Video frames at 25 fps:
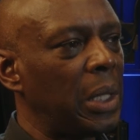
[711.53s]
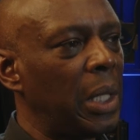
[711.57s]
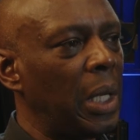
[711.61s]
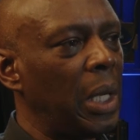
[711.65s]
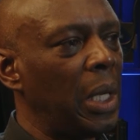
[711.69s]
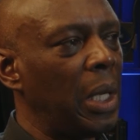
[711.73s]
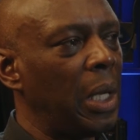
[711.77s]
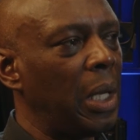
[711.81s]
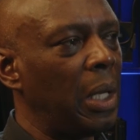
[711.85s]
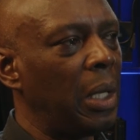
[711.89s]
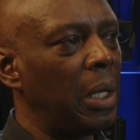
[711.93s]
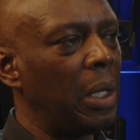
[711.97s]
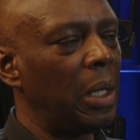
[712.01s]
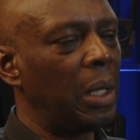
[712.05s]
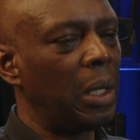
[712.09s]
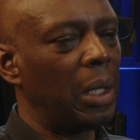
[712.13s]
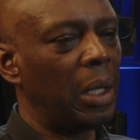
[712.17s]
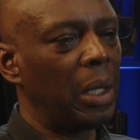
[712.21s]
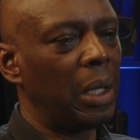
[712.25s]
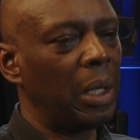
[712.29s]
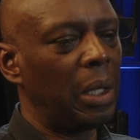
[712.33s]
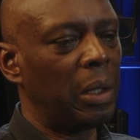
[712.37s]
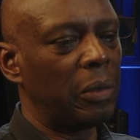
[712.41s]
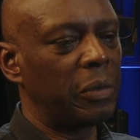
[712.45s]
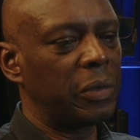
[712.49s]
I'm
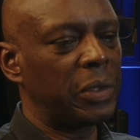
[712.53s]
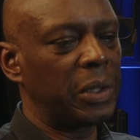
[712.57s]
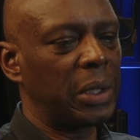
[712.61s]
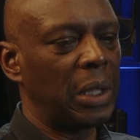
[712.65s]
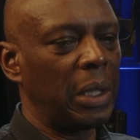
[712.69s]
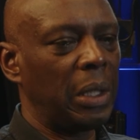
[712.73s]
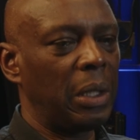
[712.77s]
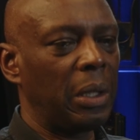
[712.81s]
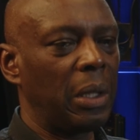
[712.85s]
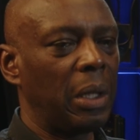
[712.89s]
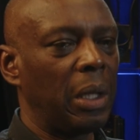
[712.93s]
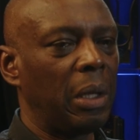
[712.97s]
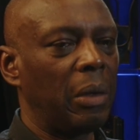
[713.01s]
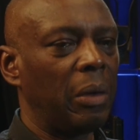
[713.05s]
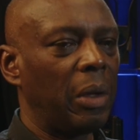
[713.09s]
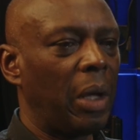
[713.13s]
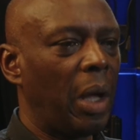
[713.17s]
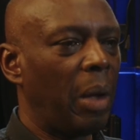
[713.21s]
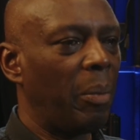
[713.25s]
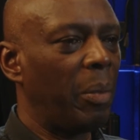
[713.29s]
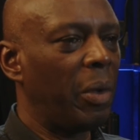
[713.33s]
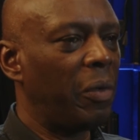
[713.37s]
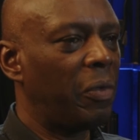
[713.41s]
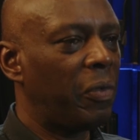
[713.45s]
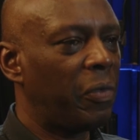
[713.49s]

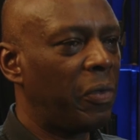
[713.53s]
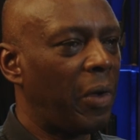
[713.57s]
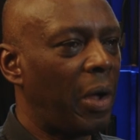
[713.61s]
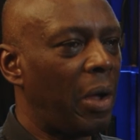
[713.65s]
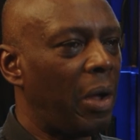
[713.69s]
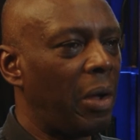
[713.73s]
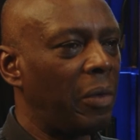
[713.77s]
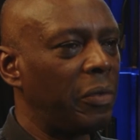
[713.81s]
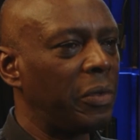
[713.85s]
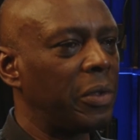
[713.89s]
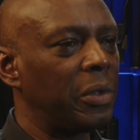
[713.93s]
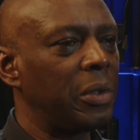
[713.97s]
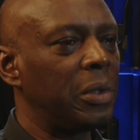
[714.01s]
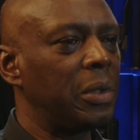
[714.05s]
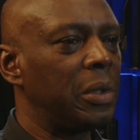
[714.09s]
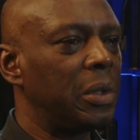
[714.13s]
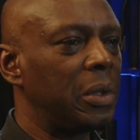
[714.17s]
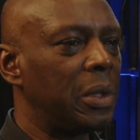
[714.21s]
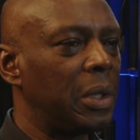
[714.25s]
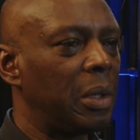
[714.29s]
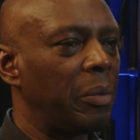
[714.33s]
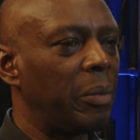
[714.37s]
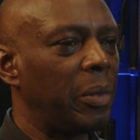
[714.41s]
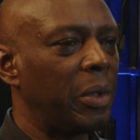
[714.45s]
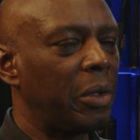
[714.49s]
a father
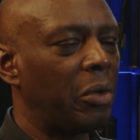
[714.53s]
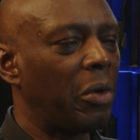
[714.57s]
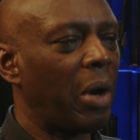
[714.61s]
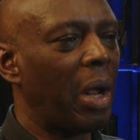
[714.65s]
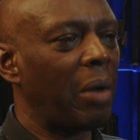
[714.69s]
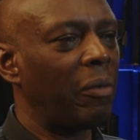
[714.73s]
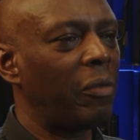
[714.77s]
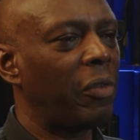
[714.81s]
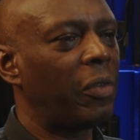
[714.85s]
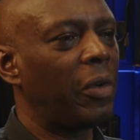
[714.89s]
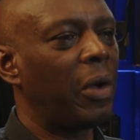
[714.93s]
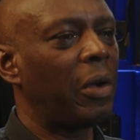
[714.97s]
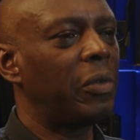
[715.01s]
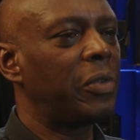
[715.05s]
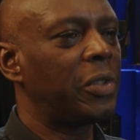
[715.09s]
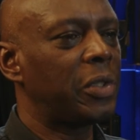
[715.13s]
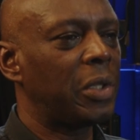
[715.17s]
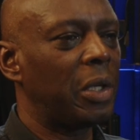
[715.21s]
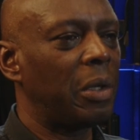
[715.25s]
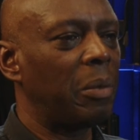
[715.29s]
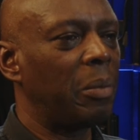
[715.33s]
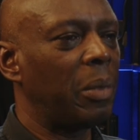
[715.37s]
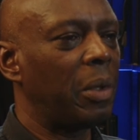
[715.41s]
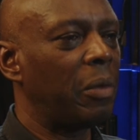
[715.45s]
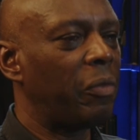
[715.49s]
and I'm a grandfather,
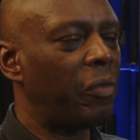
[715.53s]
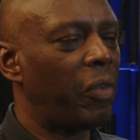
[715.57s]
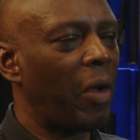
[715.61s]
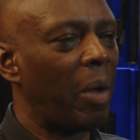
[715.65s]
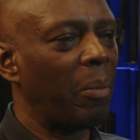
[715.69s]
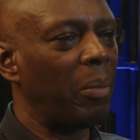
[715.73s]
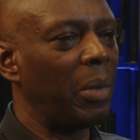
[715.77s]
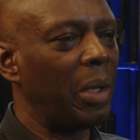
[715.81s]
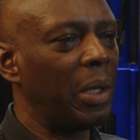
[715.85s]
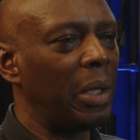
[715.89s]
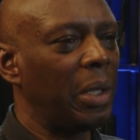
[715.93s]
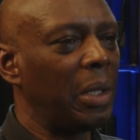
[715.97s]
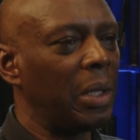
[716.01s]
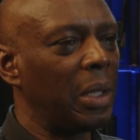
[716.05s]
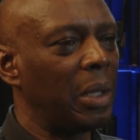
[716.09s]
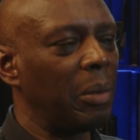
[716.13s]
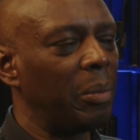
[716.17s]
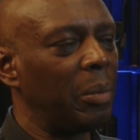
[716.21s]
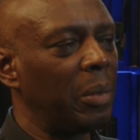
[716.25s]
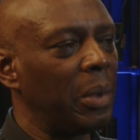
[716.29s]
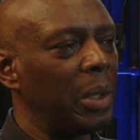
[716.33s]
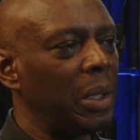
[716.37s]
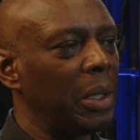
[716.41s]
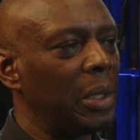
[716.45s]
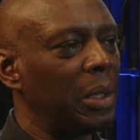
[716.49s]
so my family
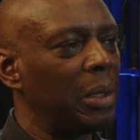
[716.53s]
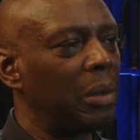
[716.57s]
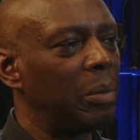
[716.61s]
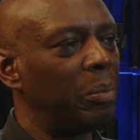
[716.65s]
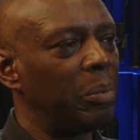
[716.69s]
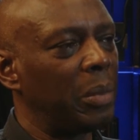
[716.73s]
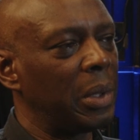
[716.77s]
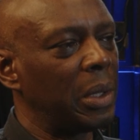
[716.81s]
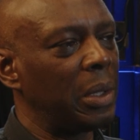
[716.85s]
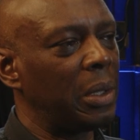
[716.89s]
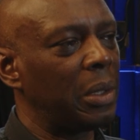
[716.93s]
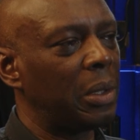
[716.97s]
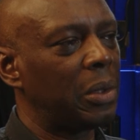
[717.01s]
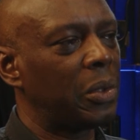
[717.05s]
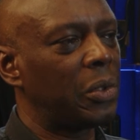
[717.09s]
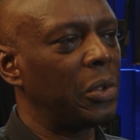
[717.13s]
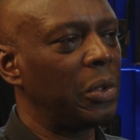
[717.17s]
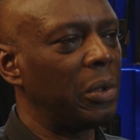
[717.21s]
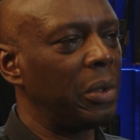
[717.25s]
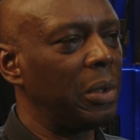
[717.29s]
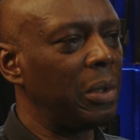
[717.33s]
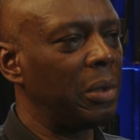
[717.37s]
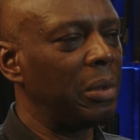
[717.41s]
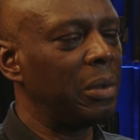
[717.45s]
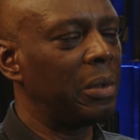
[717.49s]
and my
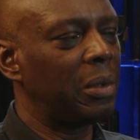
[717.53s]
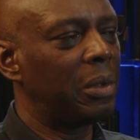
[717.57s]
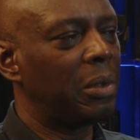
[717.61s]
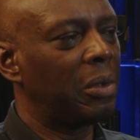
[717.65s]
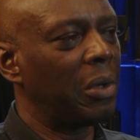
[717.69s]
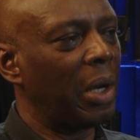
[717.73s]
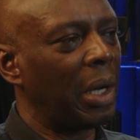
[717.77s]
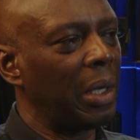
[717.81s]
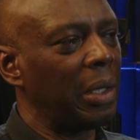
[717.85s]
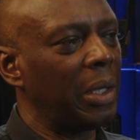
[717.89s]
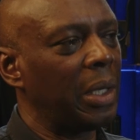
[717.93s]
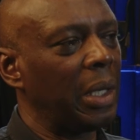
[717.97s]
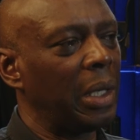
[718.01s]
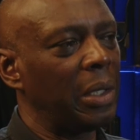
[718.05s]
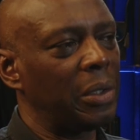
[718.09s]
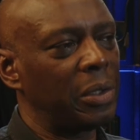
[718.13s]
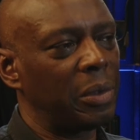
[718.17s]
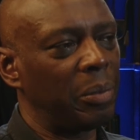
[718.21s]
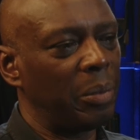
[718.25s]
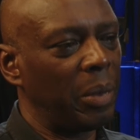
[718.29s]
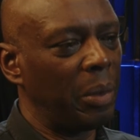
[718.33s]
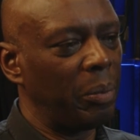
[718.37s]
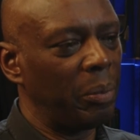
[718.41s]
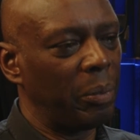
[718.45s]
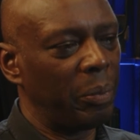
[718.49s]
son and grandkids
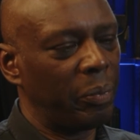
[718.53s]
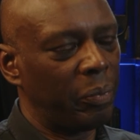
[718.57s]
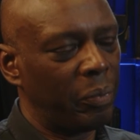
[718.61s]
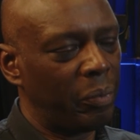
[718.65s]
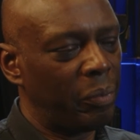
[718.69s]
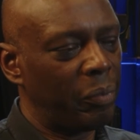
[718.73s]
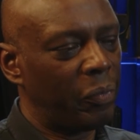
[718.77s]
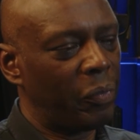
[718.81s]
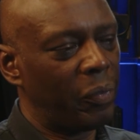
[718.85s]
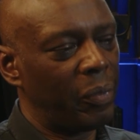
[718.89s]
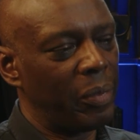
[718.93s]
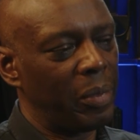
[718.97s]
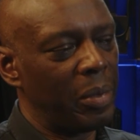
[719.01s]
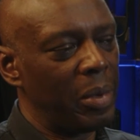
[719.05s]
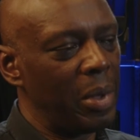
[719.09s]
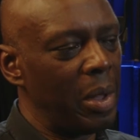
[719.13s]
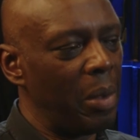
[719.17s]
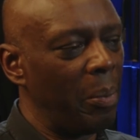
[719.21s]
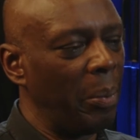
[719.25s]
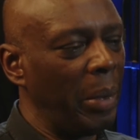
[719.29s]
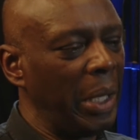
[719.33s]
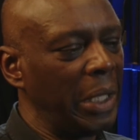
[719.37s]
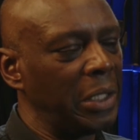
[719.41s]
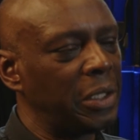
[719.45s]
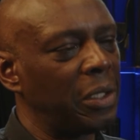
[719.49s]
and my
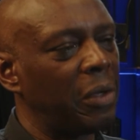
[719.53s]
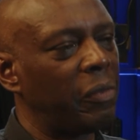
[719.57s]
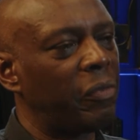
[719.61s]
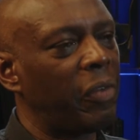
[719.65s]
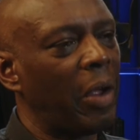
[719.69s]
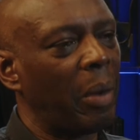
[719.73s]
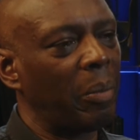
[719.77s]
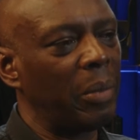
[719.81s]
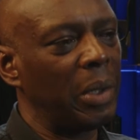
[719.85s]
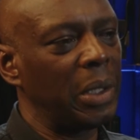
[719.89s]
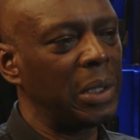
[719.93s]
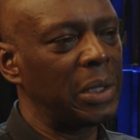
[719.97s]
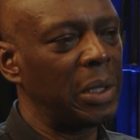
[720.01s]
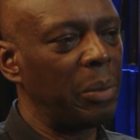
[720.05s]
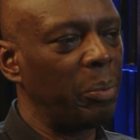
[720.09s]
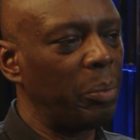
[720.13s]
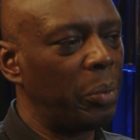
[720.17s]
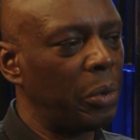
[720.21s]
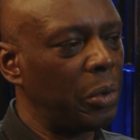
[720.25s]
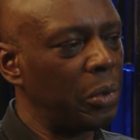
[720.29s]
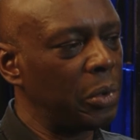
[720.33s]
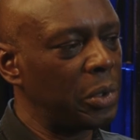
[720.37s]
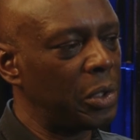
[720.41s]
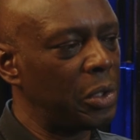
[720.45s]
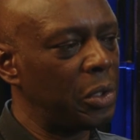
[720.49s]
immediate family is
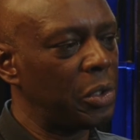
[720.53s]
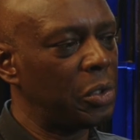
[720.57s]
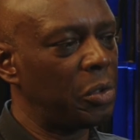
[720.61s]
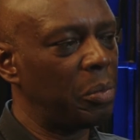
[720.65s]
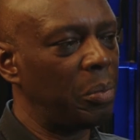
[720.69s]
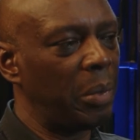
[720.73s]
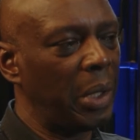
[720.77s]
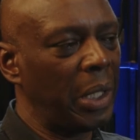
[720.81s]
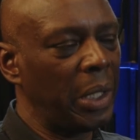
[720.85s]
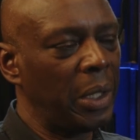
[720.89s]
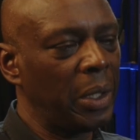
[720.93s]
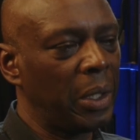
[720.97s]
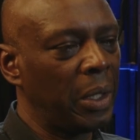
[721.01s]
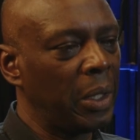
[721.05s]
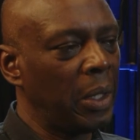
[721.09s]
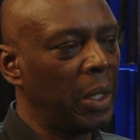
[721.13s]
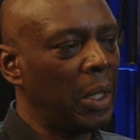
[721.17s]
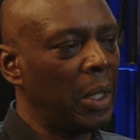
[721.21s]
important to me.